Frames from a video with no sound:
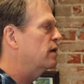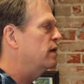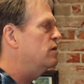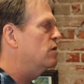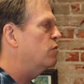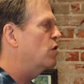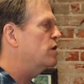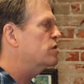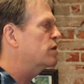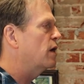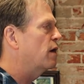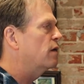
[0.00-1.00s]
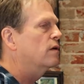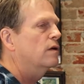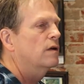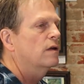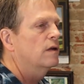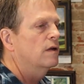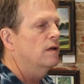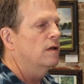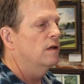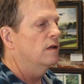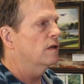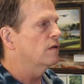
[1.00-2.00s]
Clean your brush out
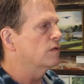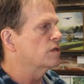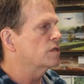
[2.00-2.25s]
if